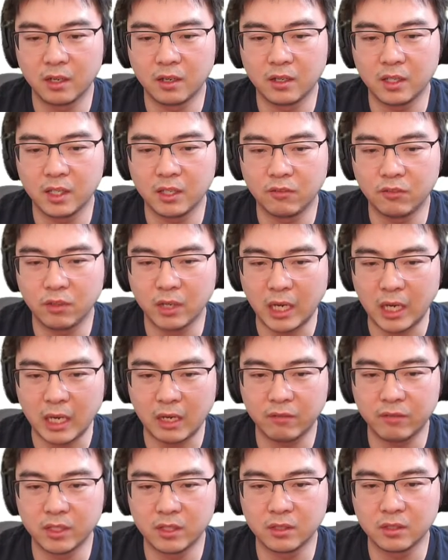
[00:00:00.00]
if you
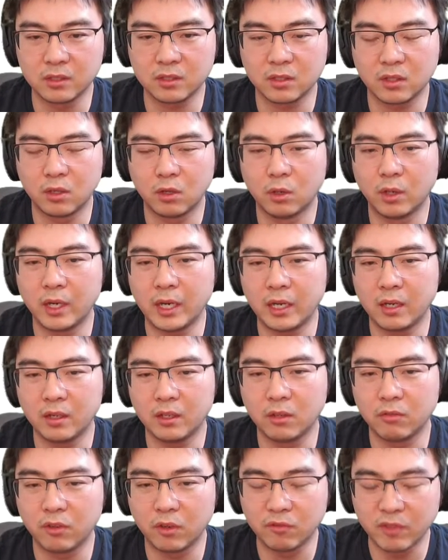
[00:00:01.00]
haven't, or
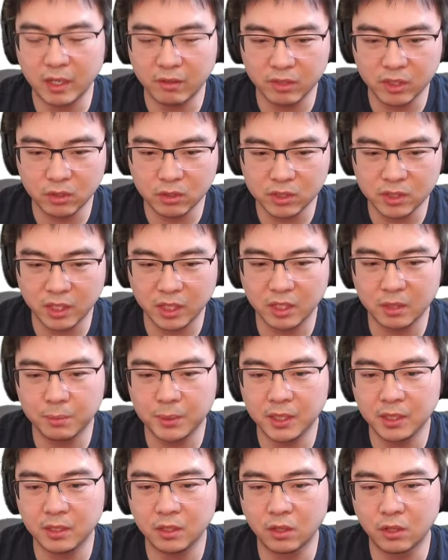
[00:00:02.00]
if you've never used
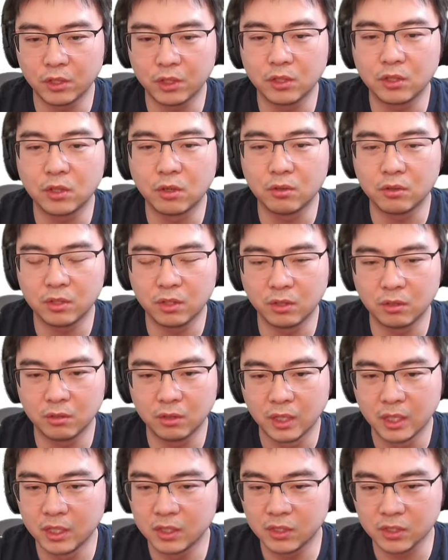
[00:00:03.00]
IAP, or you don't
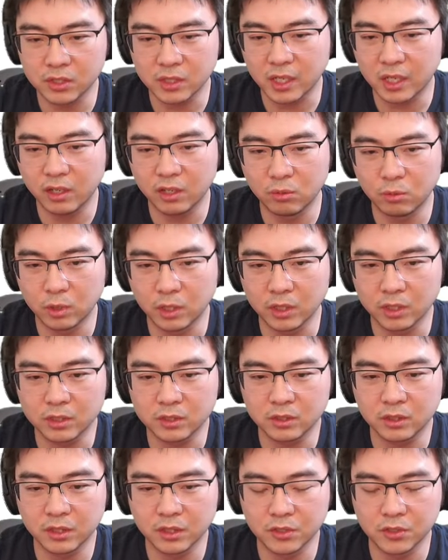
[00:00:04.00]
know just how it
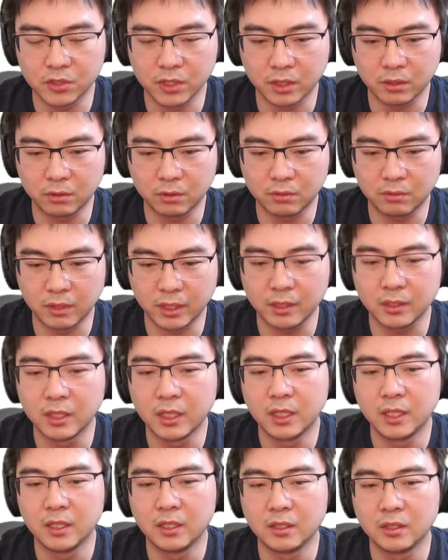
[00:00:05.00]
works in general, right?
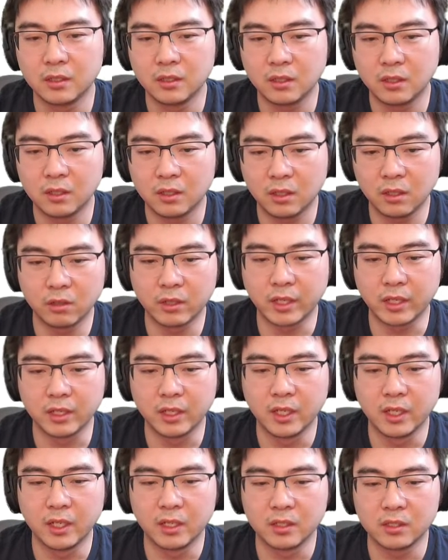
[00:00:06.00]
Okay,
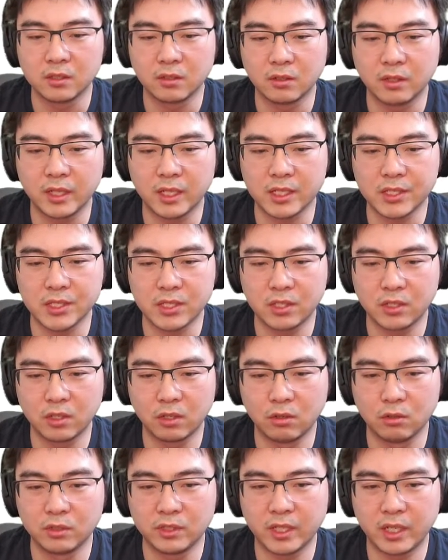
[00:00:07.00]
so let's
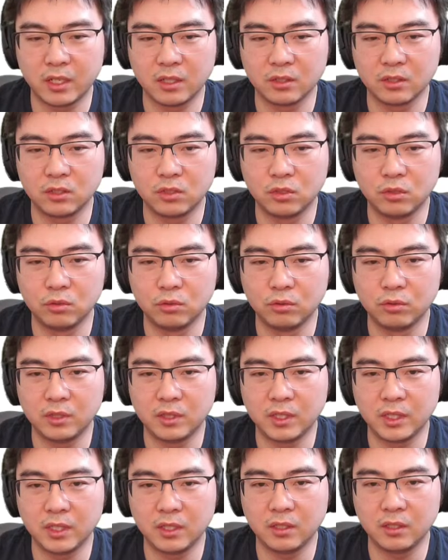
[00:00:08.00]
go down to
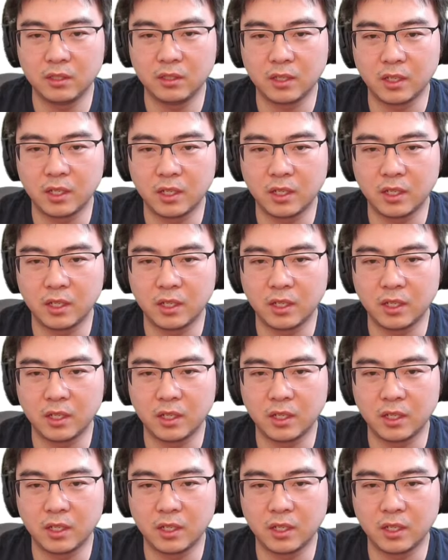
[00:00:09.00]
the